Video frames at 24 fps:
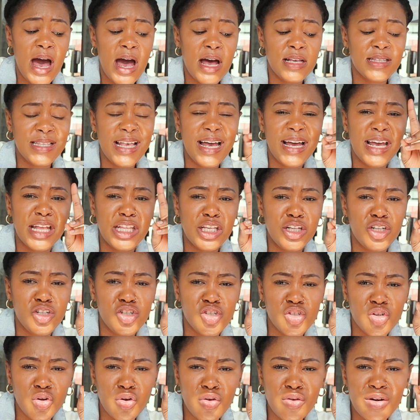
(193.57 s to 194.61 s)
it's like an
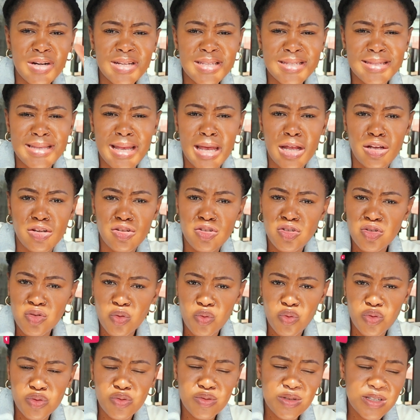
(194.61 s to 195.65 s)
insurance, they
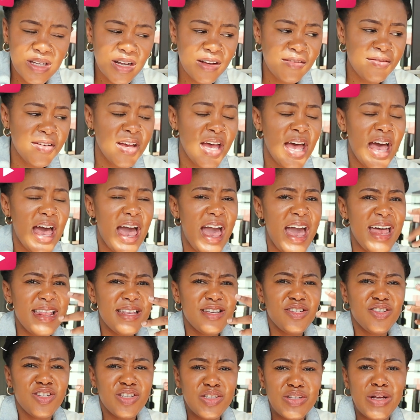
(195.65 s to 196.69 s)
insured with stuff,
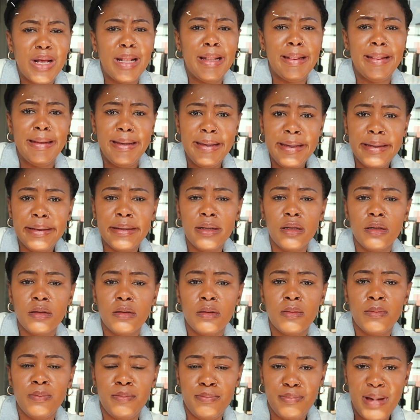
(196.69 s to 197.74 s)
and it's just a
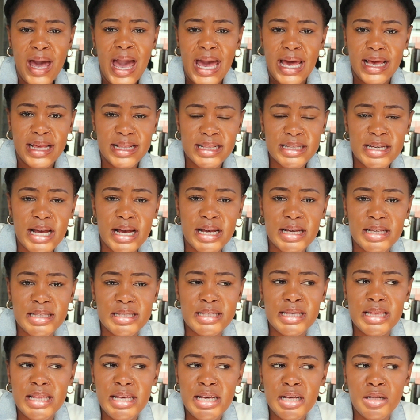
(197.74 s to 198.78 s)
legal bank. Like,
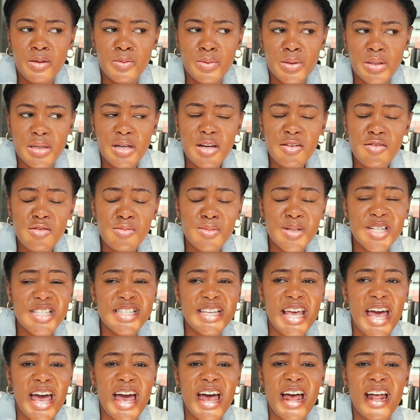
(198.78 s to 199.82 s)
it's legal with the
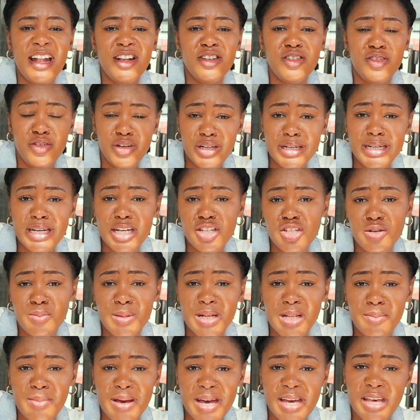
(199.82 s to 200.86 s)
government, and you're gonna get your
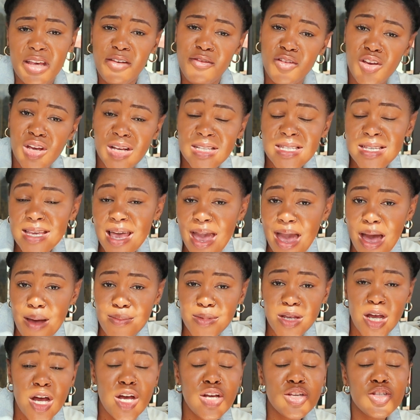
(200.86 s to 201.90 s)
money back if you get
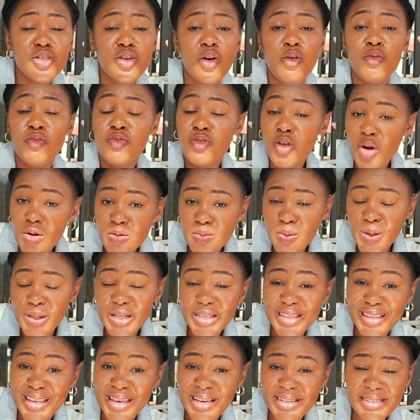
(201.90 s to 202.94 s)
scammed. So those were
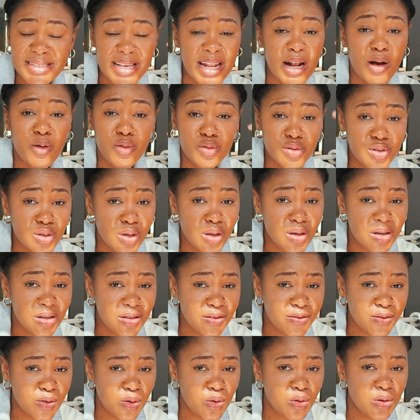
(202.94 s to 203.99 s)
the things that I also
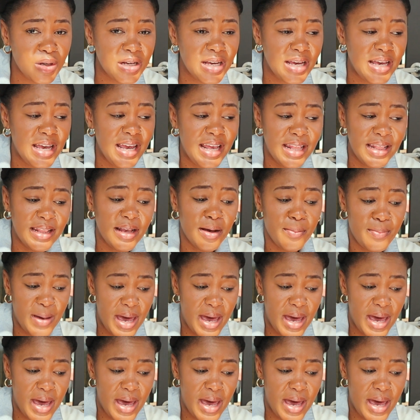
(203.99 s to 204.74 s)
looked for in a